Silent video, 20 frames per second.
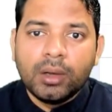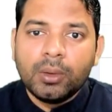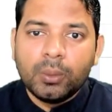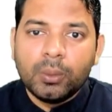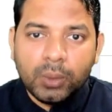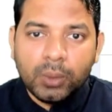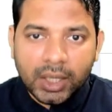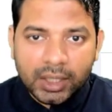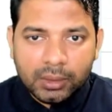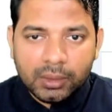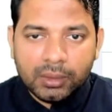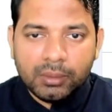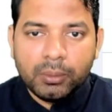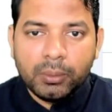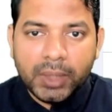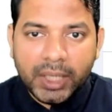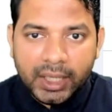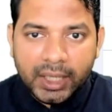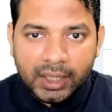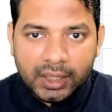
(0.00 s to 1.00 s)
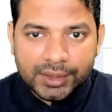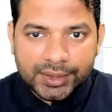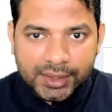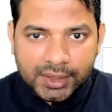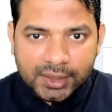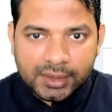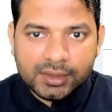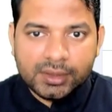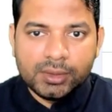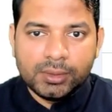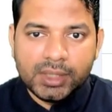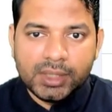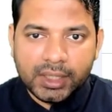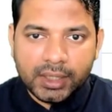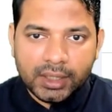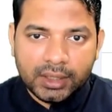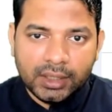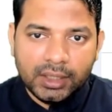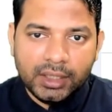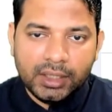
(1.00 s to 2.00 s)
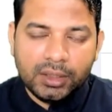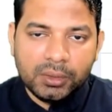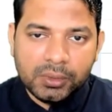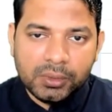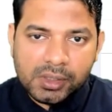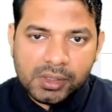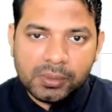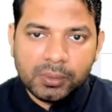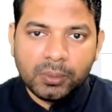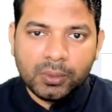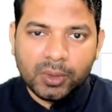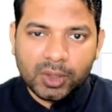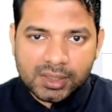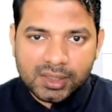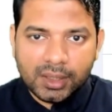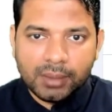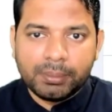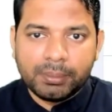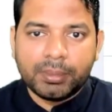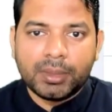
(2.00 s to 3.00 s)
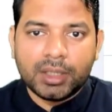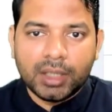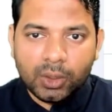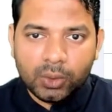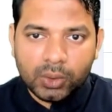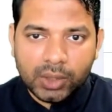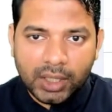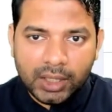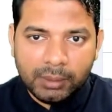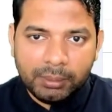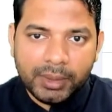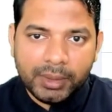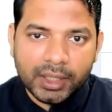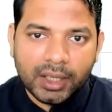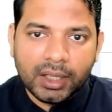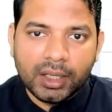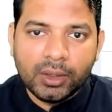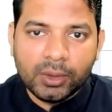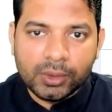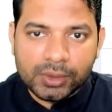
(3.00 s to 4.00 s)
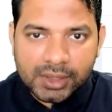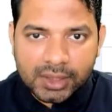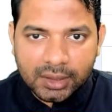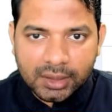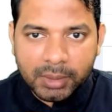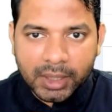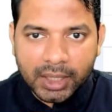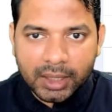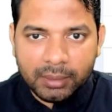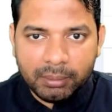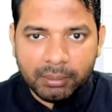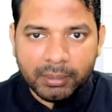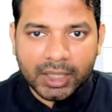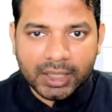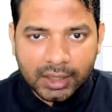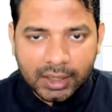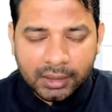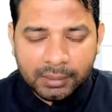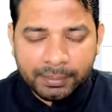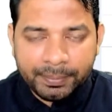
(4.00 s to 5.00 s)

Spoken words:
One way is to directly use WhatsApp Cloud API hosted by Meta.